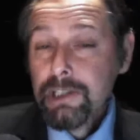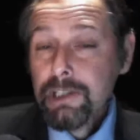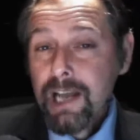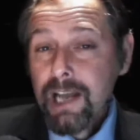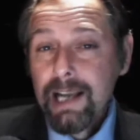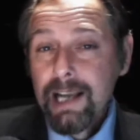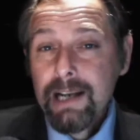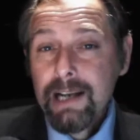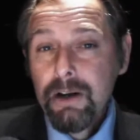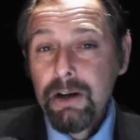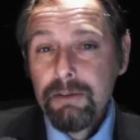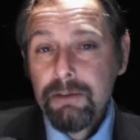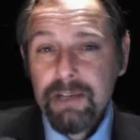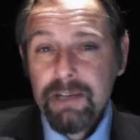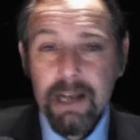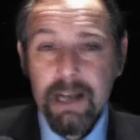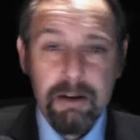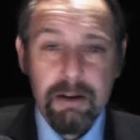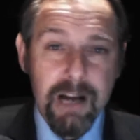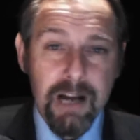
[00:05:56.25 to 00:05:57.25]
Today in our
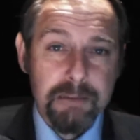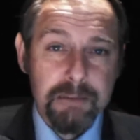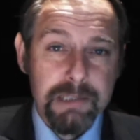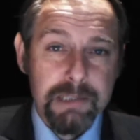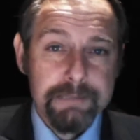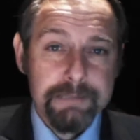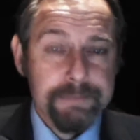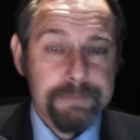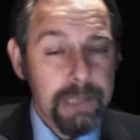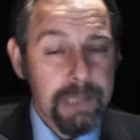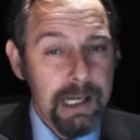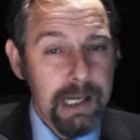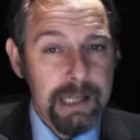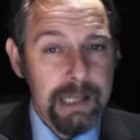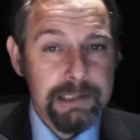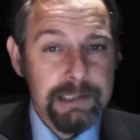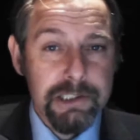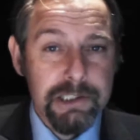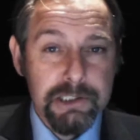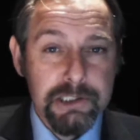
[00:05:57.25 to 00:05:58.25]
video library,
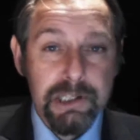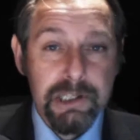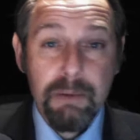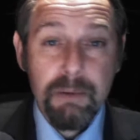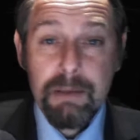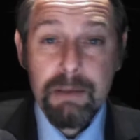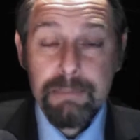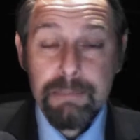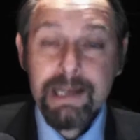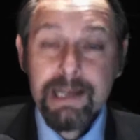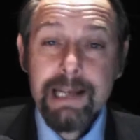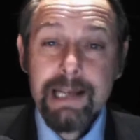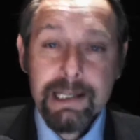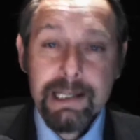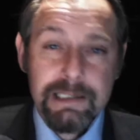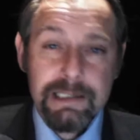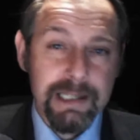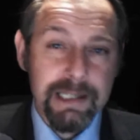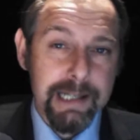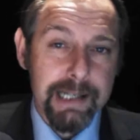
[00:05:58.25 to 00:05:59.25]
and so it
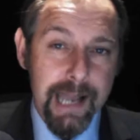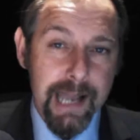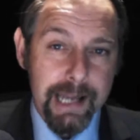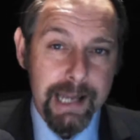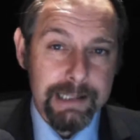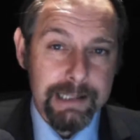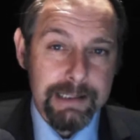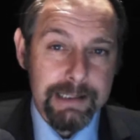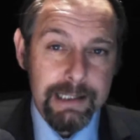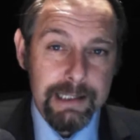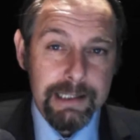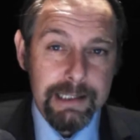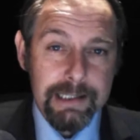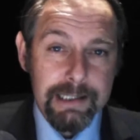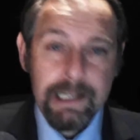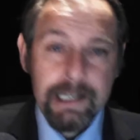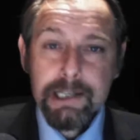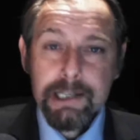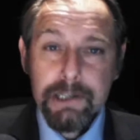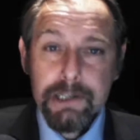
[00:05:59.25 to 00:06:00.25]
begins again.
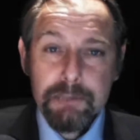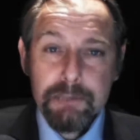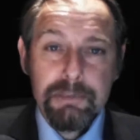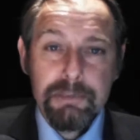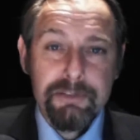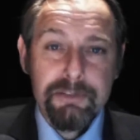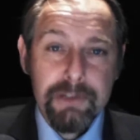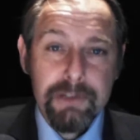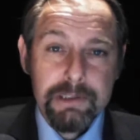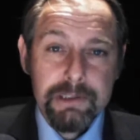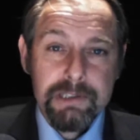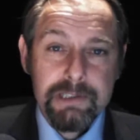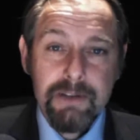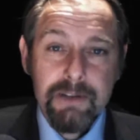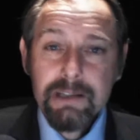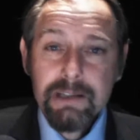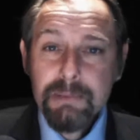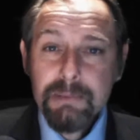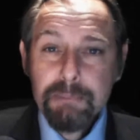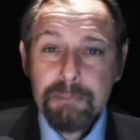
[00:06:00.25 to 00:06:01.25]
The EU buffoons have
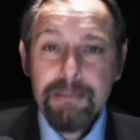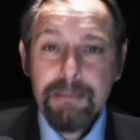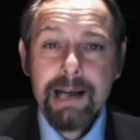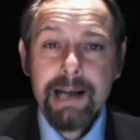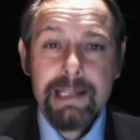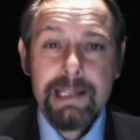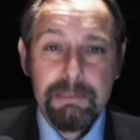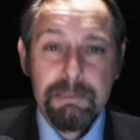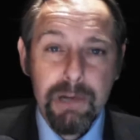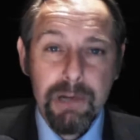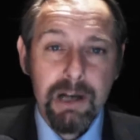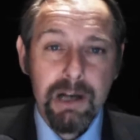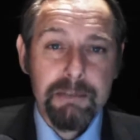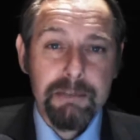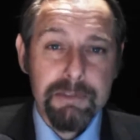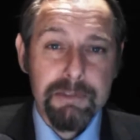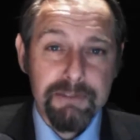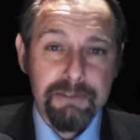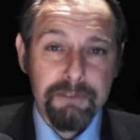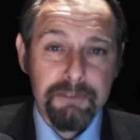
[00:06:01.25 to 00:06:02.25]
only been back in the
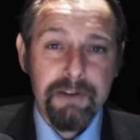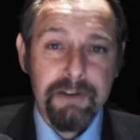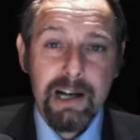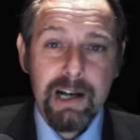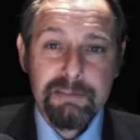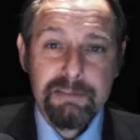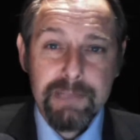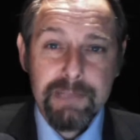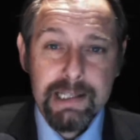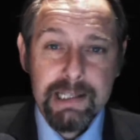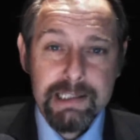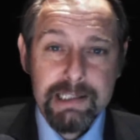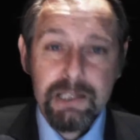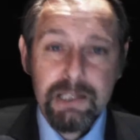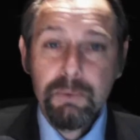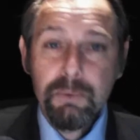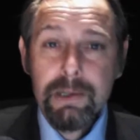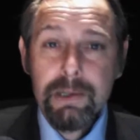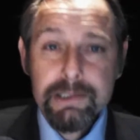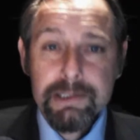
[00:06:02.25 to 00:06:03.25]
Parliament for 5 minutes
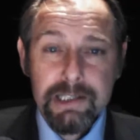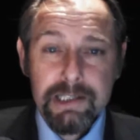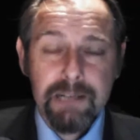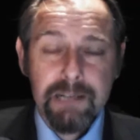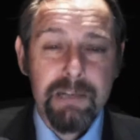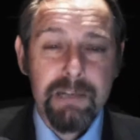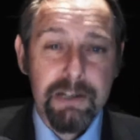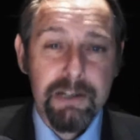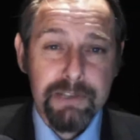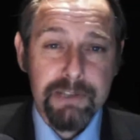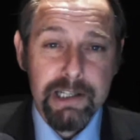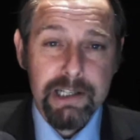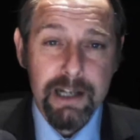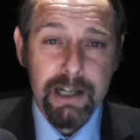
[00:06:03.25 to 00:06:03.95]
and the wheels are coming off the